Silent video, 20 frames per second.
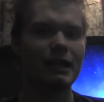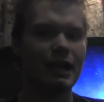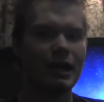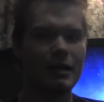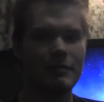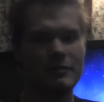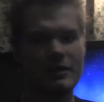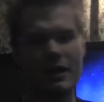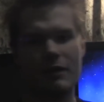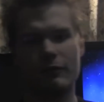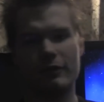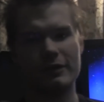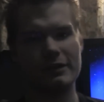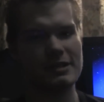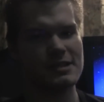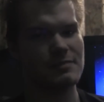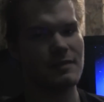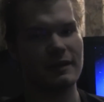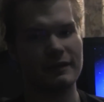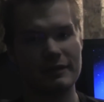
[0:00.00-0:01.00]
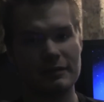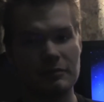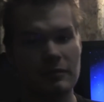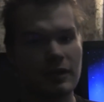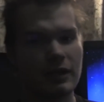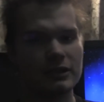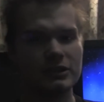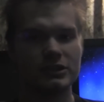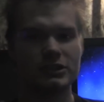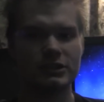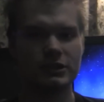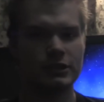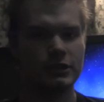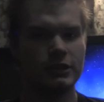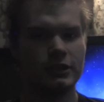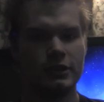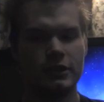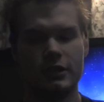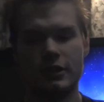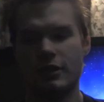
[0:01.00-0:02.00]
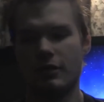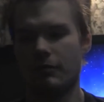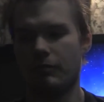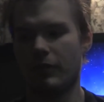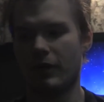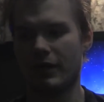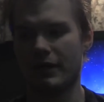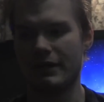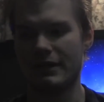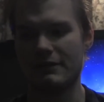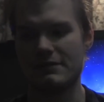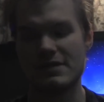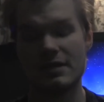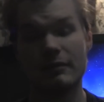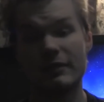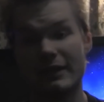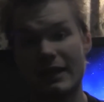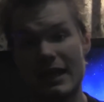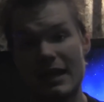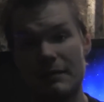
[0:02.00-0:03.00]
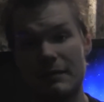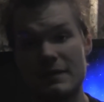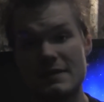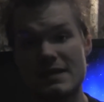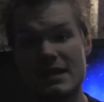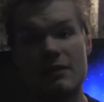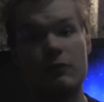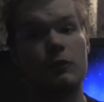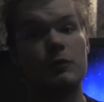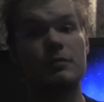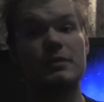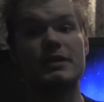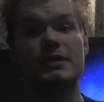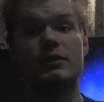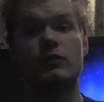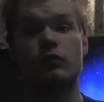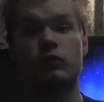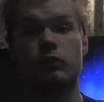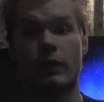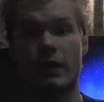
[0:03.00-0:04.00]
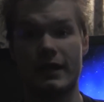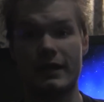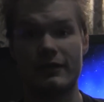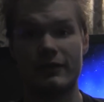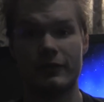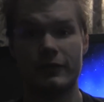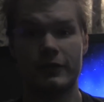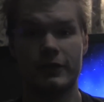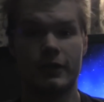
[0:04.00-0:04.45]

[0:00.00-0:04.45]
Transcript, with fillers: I'm not really expecting much, but if something happens, that would be great.